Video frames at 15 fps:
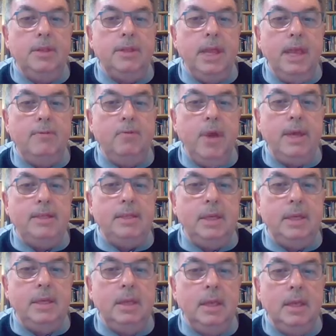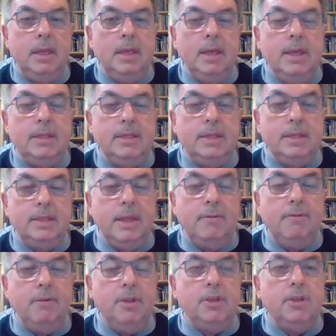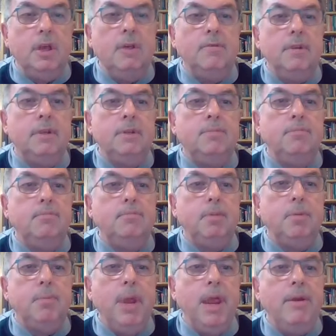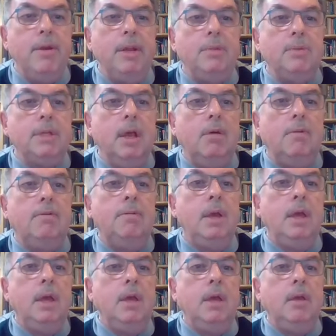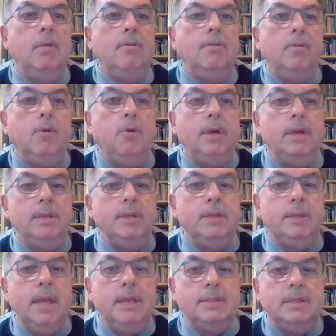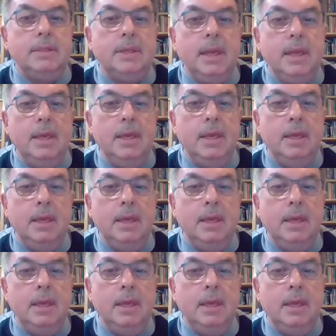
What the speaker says: the day of waiting, it's the suffering servant preparing himself for his destiny.